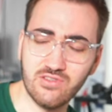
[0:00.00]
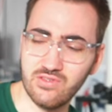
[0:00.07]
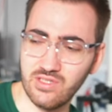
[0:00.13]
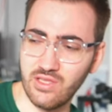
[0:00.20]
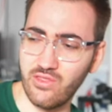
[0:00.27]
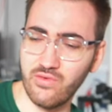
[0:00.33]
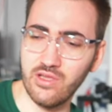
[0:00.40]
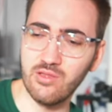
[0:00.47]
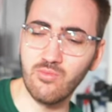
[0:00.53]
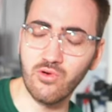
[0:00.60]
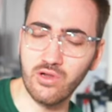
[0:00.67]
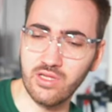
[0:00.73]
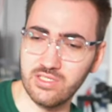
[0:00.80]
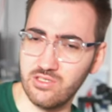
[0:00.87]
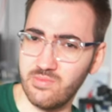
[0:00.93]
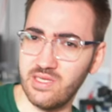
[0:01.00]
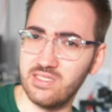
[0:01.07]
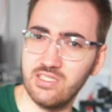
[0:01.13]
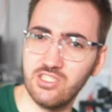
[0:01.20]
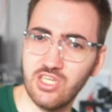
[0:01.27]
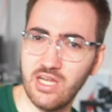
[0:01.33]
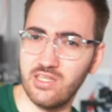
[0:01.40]
it was like 3 in the morning because they're based
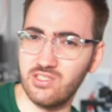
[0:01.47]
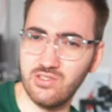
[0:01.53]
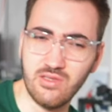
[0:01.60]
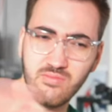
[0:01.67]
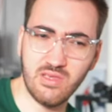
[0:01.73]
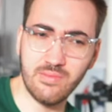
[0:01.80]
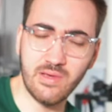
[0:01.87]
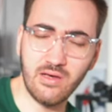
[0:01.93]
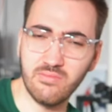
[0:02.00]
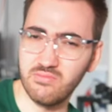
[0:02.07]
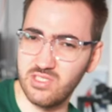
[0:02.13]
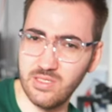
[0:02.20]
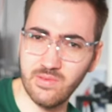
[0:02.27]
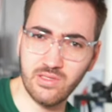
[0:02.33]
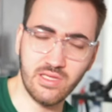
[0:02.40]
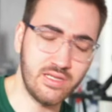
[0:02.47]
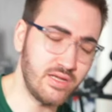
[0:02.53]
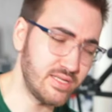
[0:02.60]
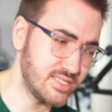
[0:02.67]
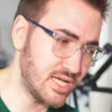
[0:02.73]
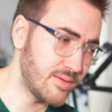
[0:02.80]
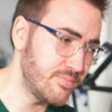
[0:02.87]
in China, so they email typically at
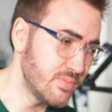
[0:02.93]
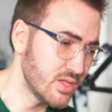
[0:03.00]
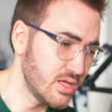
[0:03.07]
nighttime.